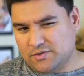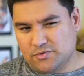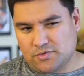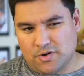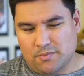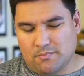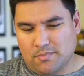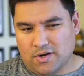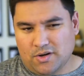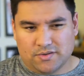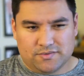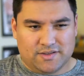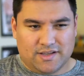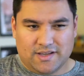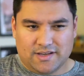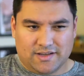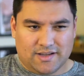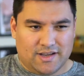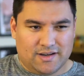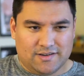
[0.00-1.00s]
a strip mall
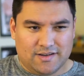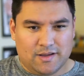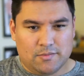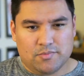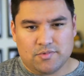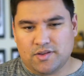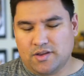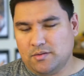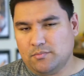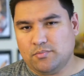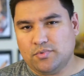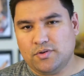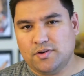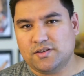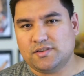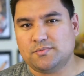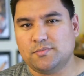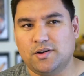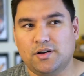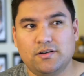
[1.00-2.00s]
type type thing,
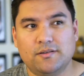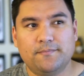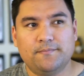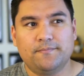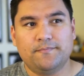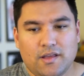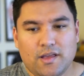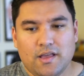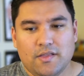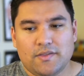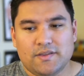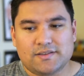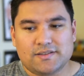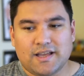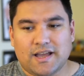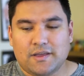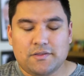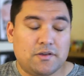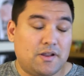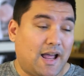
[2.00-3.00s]
pretty small. This
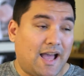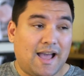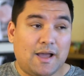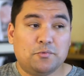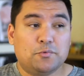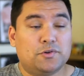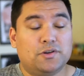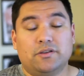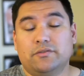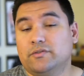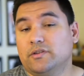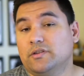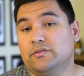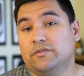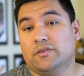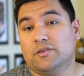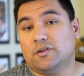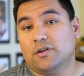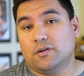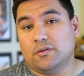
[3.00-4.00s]
guy that I wouldn't have
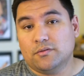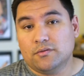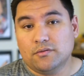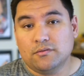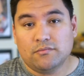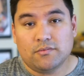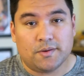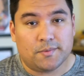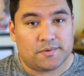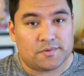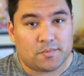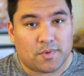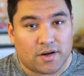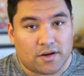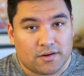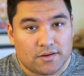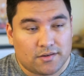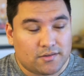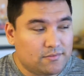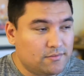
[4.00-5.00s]
even known, he was a
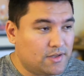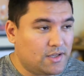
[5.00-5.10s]
beggar.